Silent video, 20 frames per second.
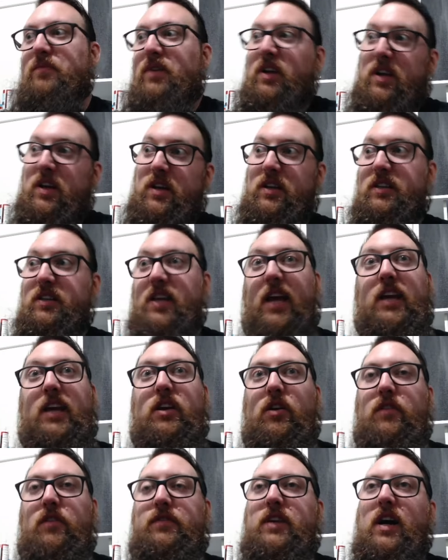take you
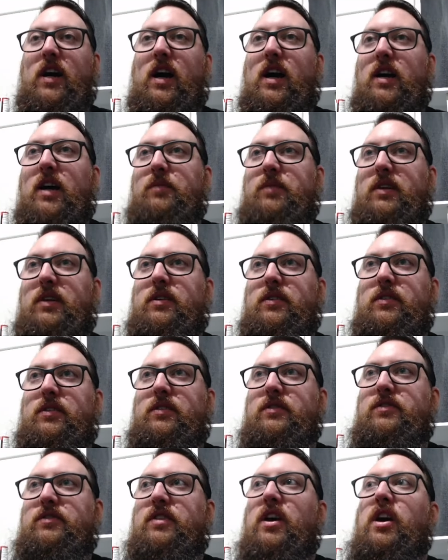off guard
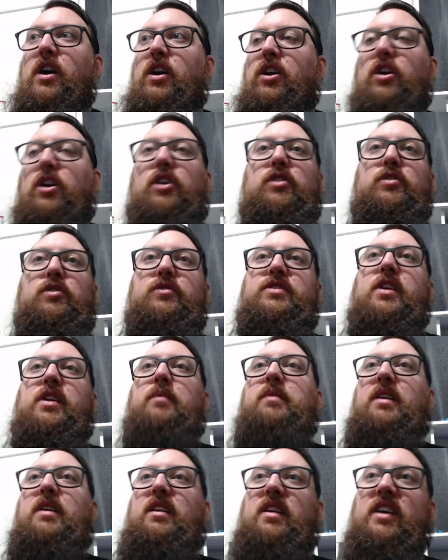because you can do
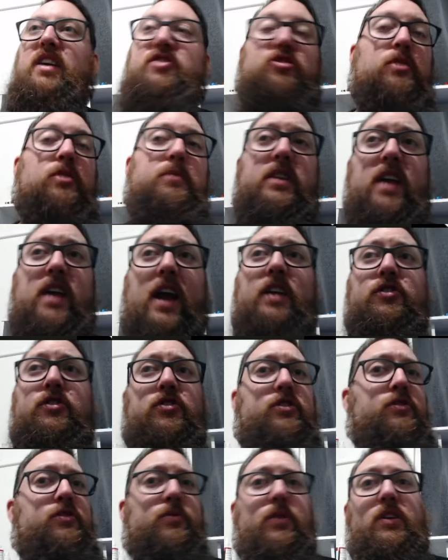something extremely dangerous
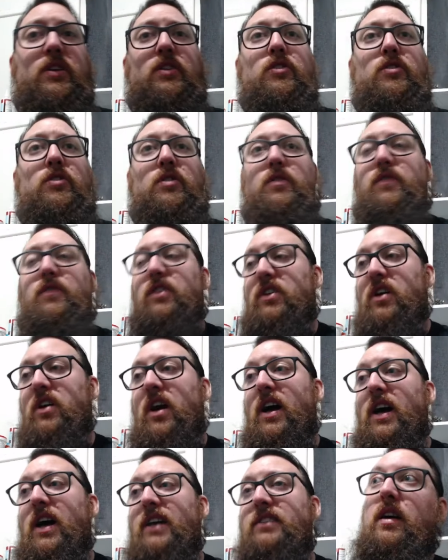with a unit of your
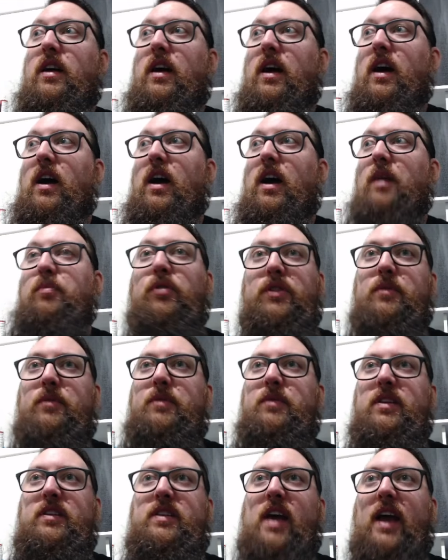guys, put them in
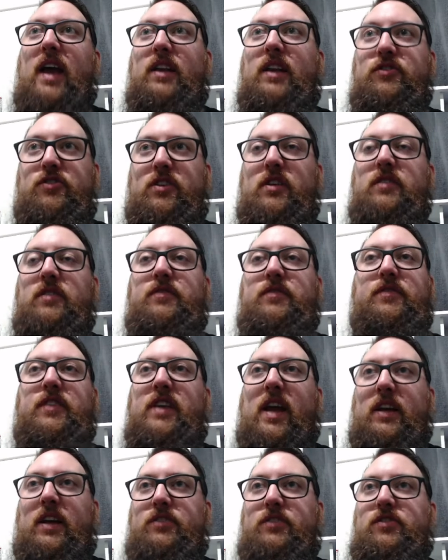danger for
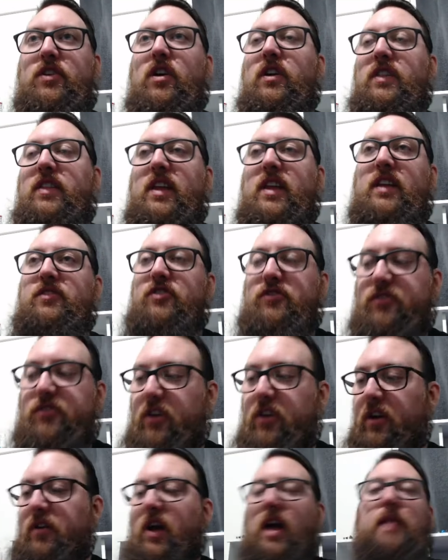next turn, then just
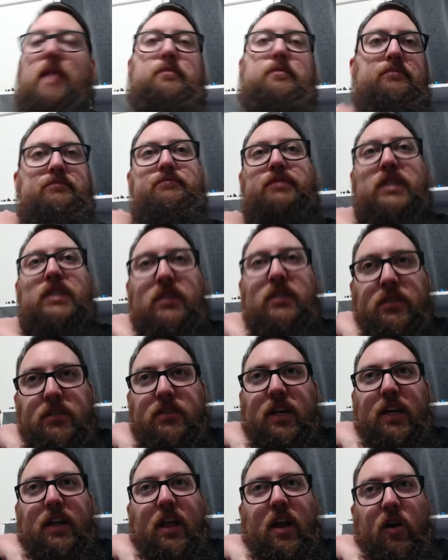go,
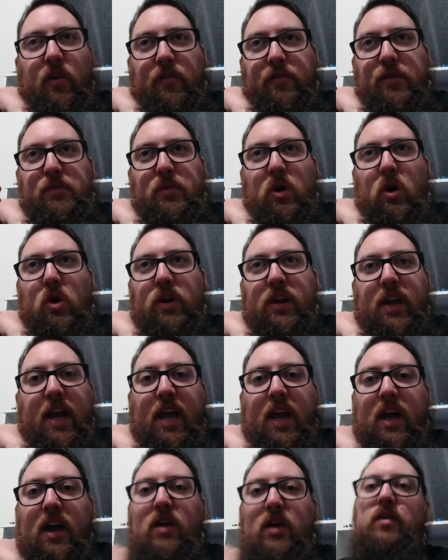here they're off the board
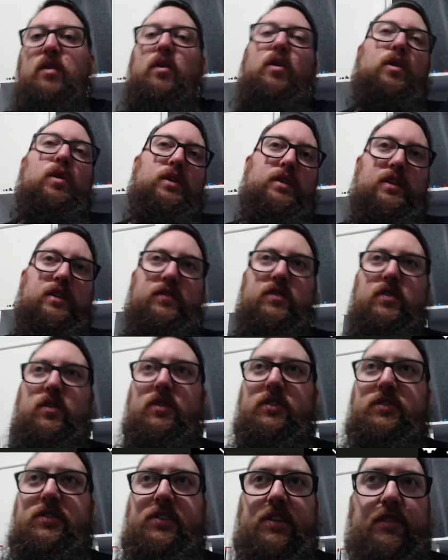now. Or, of
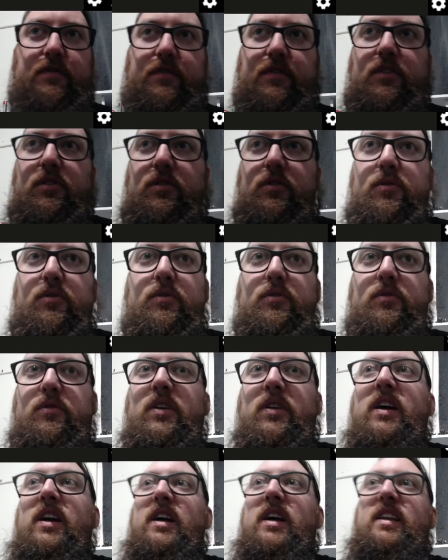course, if you
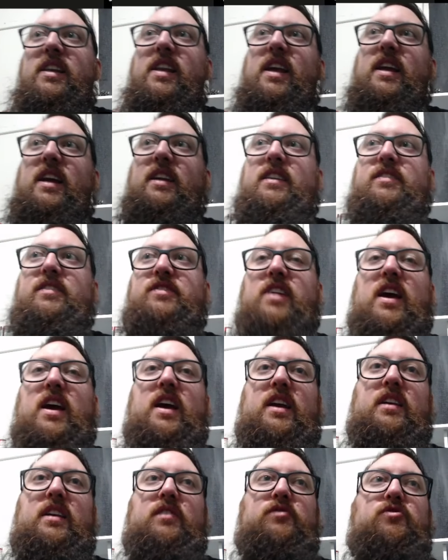need to,
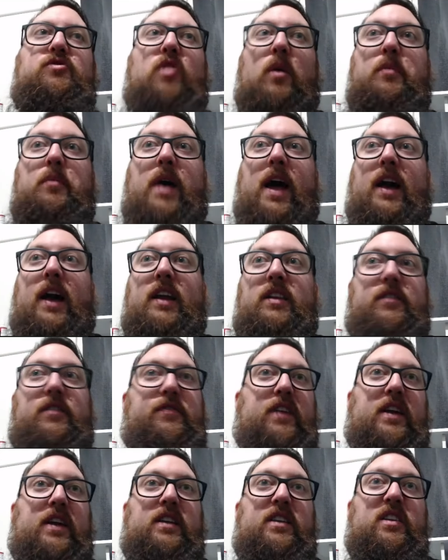say, drop back and
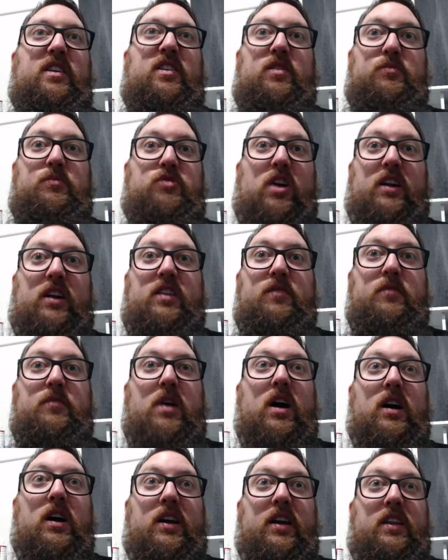defend an objective
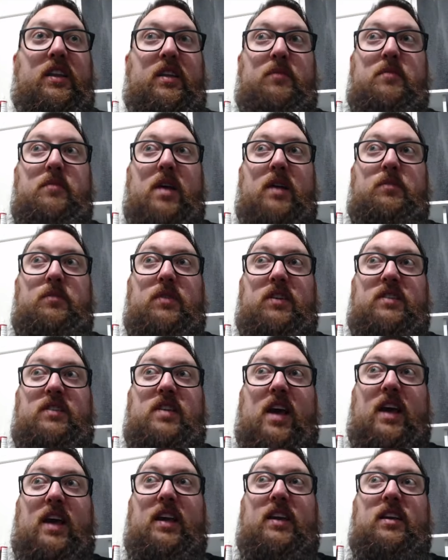marker that may be
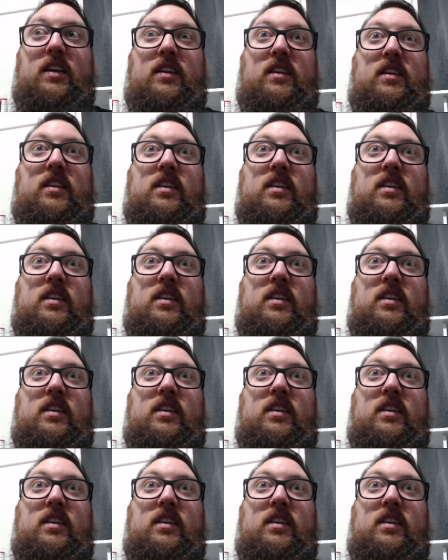taken